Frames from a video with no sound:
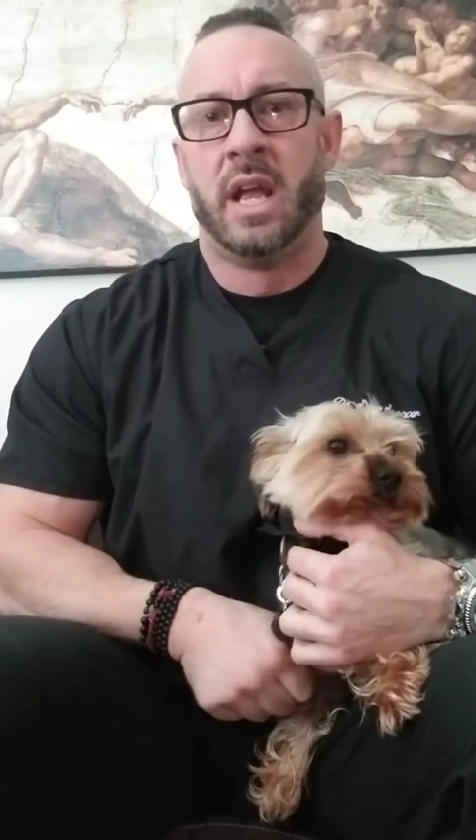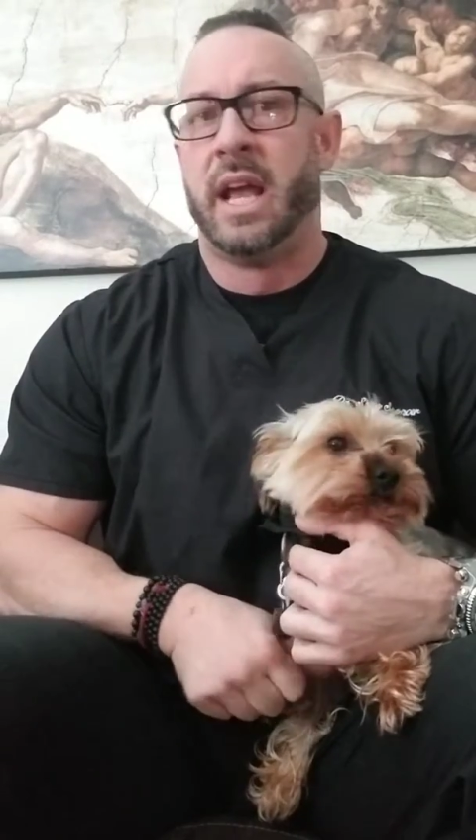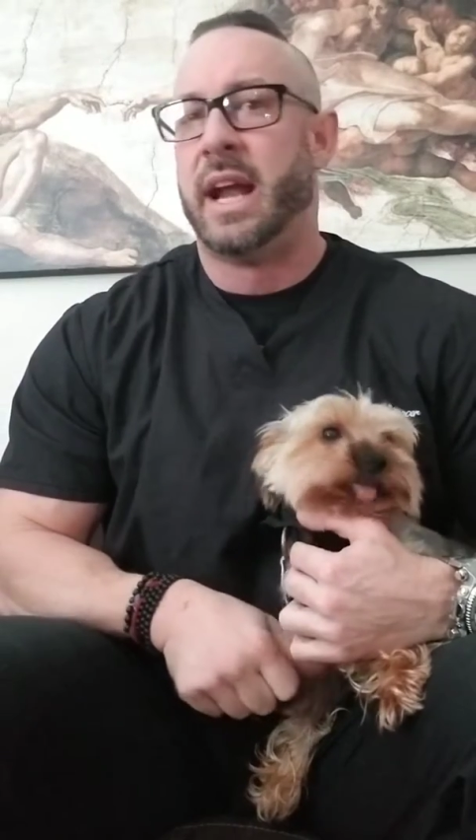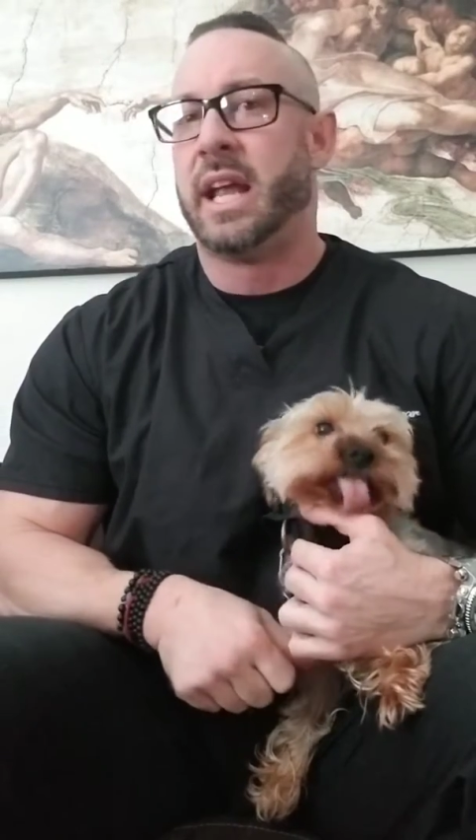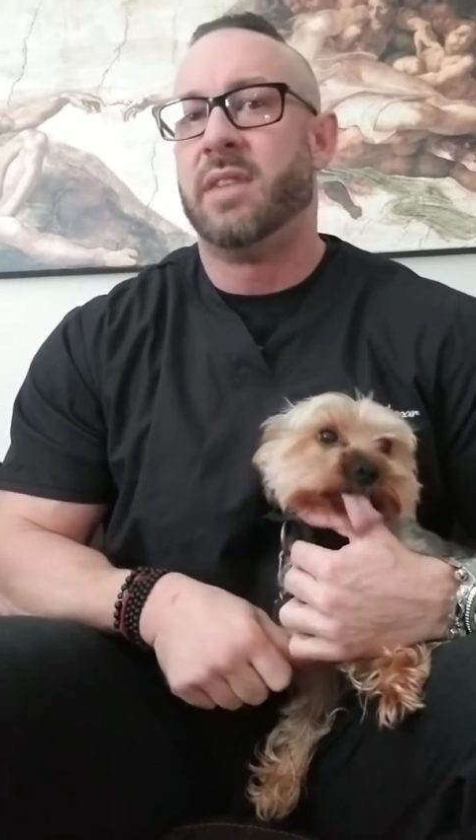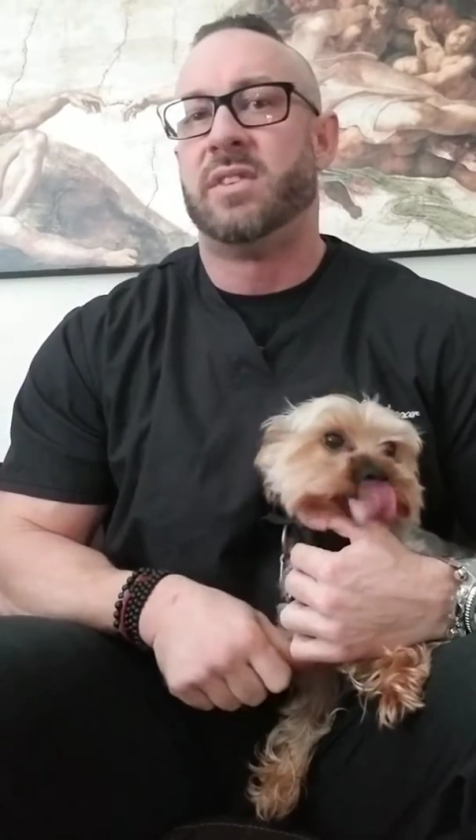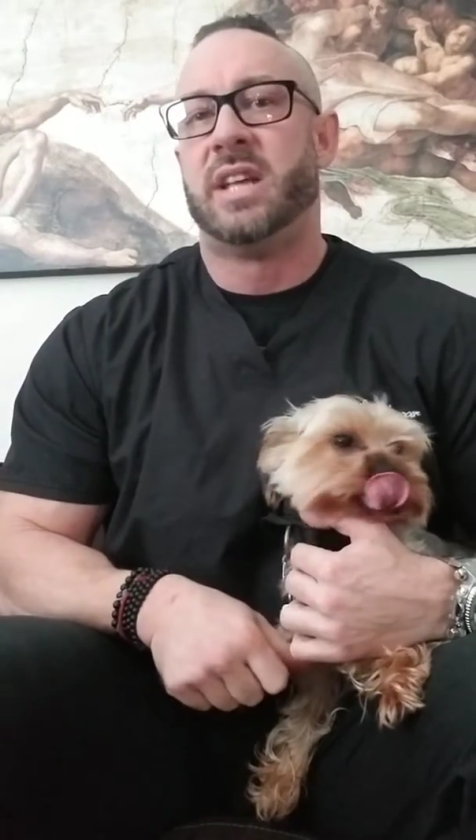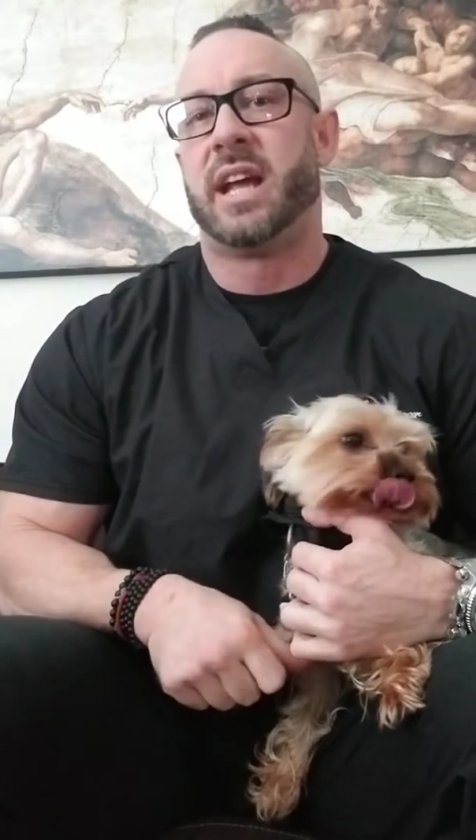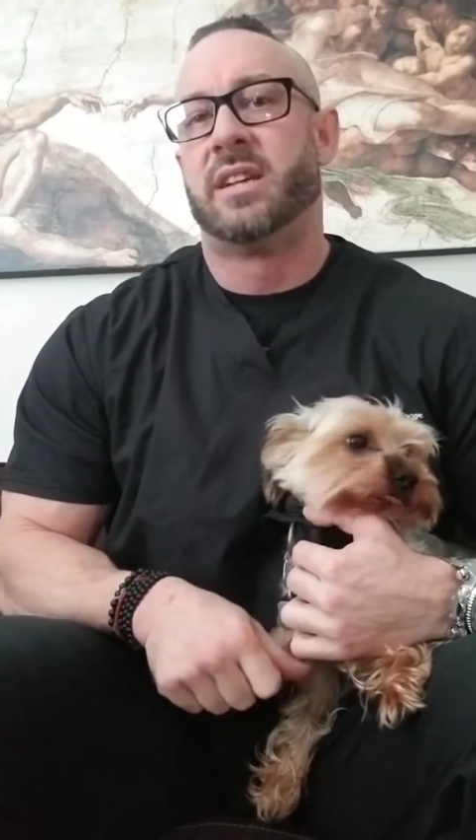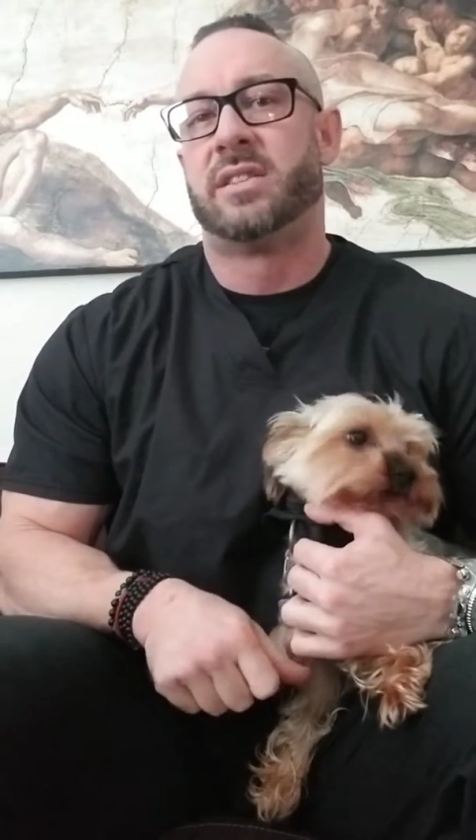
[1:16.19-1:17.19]
And I even
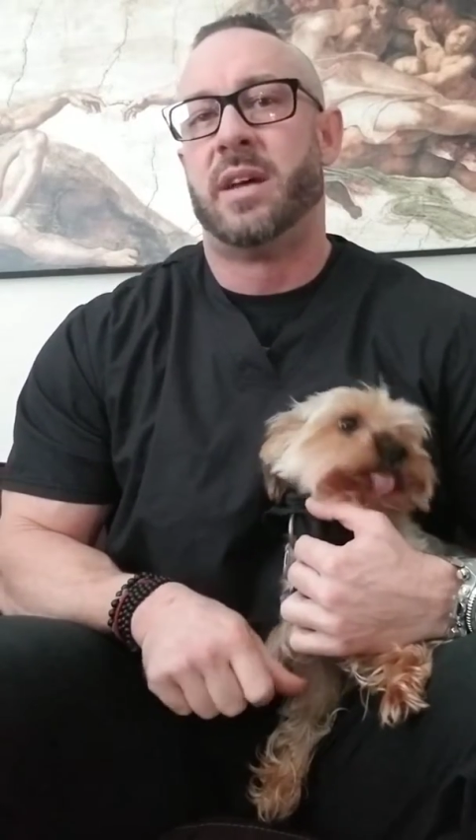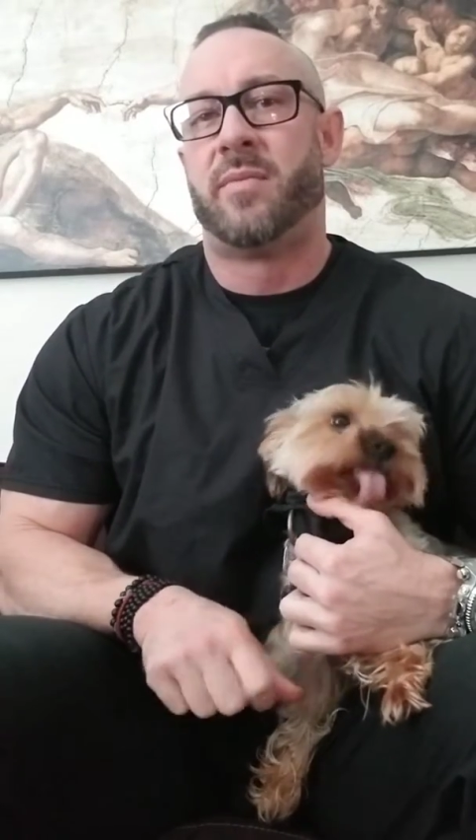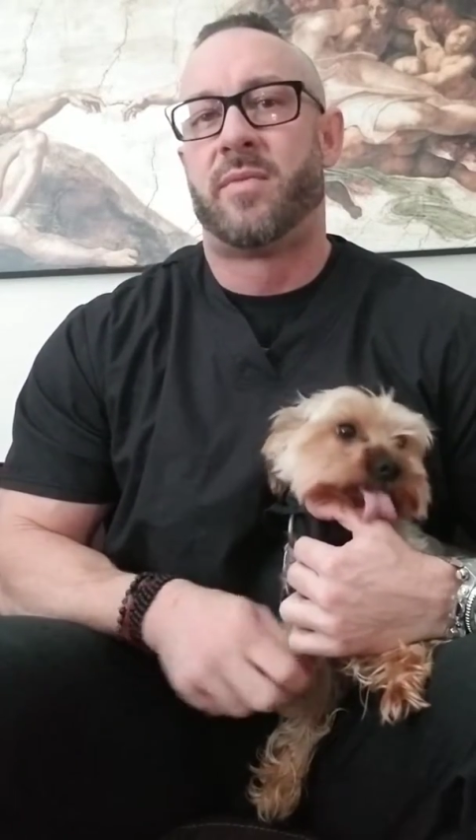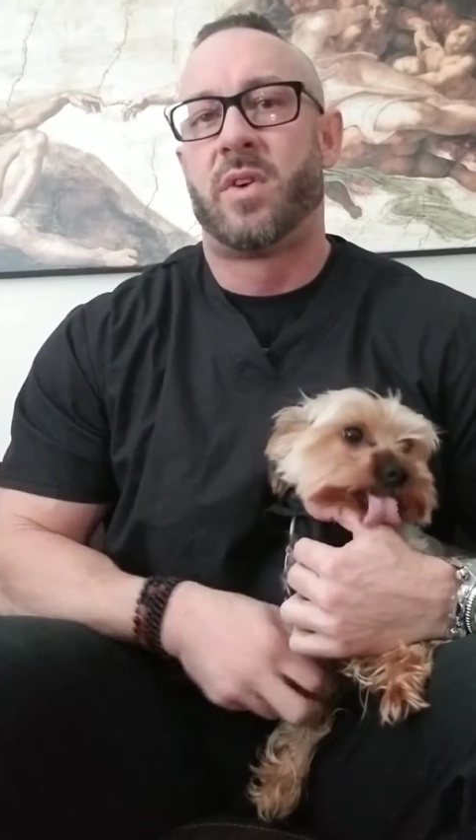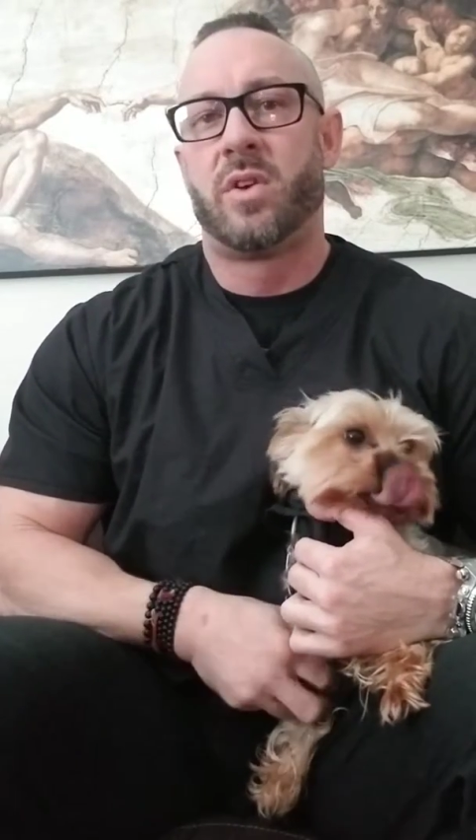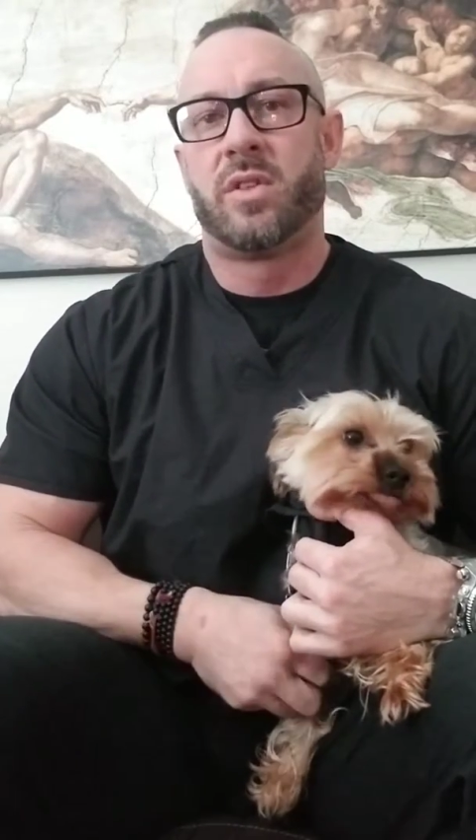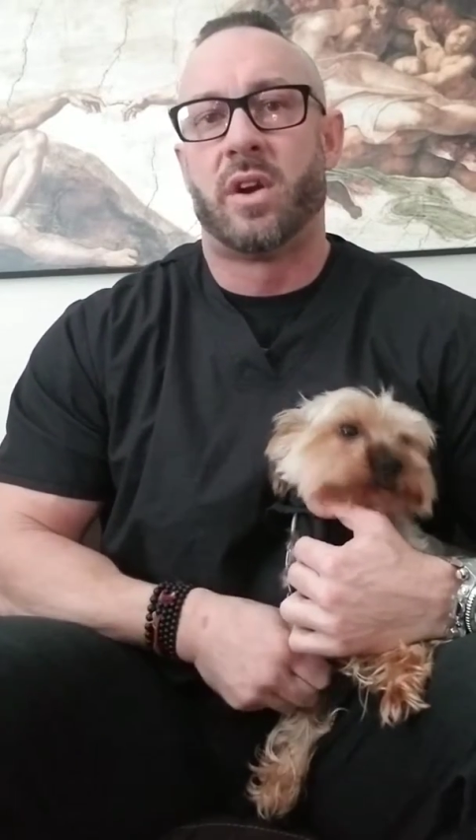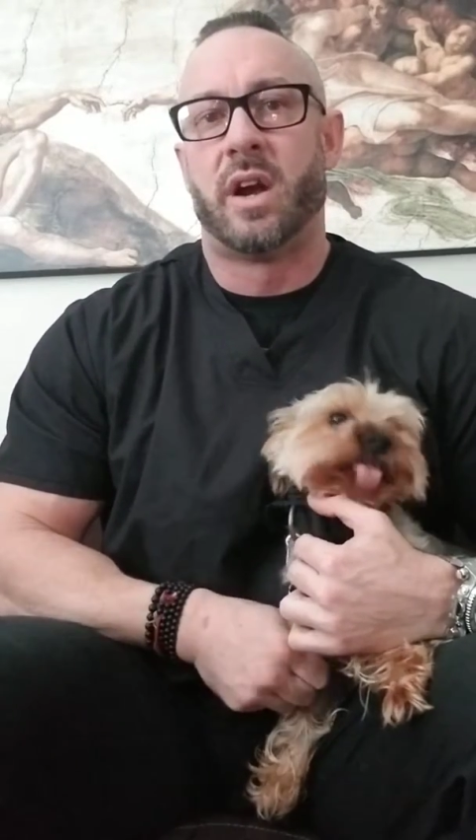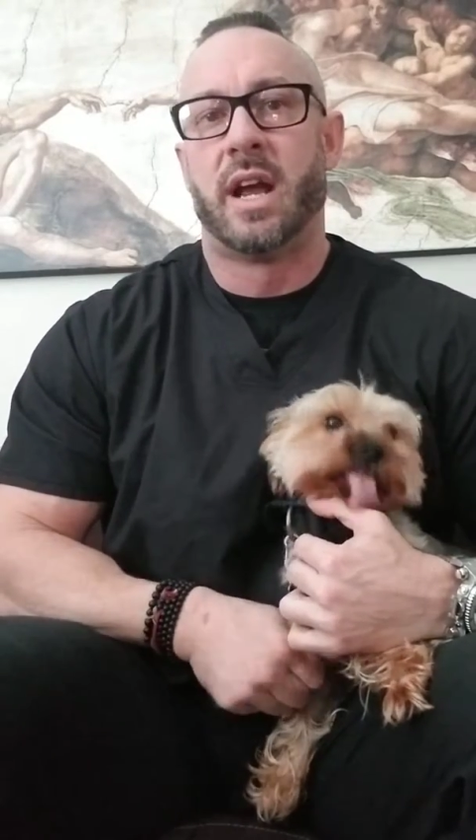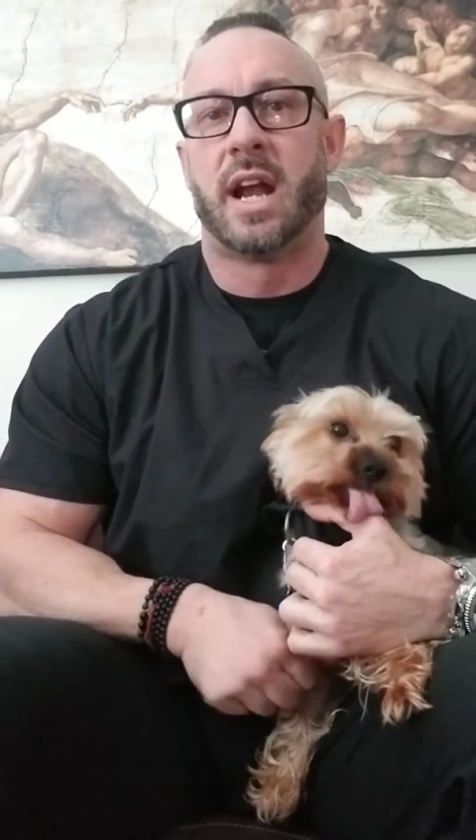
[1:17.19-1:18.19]
take it a step further and